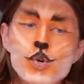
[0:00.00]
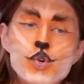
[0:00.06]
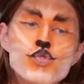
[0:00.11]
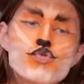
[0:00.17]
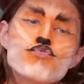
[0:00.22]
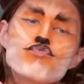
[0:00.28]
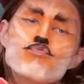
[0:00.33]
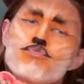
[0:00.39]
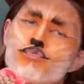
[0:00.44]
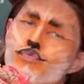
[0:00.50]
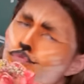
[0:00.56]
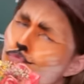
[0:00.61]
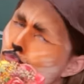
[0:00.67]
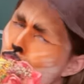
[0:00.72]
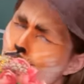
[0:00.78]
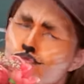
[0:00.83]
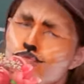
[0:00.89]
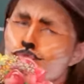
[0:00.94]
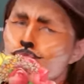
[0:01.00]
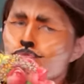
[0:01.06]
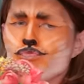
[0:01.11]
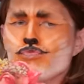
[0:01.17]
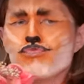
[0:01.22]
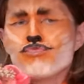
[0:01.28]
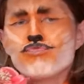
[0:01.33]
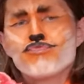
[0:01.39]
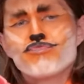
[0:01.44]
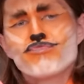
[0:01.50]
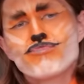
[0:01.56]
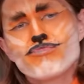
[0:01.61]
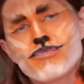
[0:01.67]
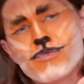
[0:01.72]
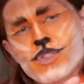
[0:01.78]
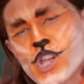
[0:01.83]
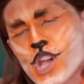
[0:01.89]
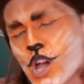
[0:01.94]
These flowers are
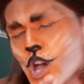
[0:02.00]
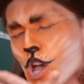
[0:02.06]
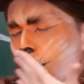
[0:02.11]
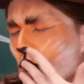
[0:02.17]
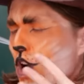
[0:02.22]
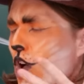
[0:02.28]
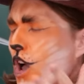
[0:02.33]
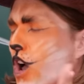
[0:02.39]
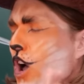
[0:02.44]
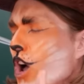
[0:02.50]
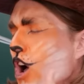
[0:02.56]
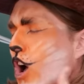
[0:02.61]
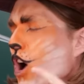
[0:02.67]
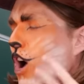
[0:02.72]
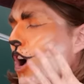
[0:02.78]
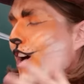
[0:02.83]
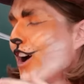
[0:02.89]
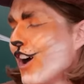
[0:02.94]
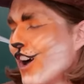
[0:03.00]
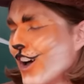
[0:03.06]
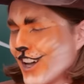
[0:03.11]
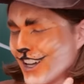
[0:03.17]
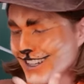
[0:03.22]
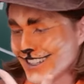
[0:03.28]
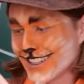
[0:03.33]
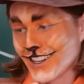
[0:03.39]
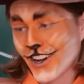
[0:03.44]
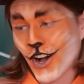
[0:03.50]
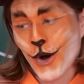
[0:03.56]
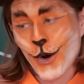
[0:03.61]
beautiful. But not as beautiful as you,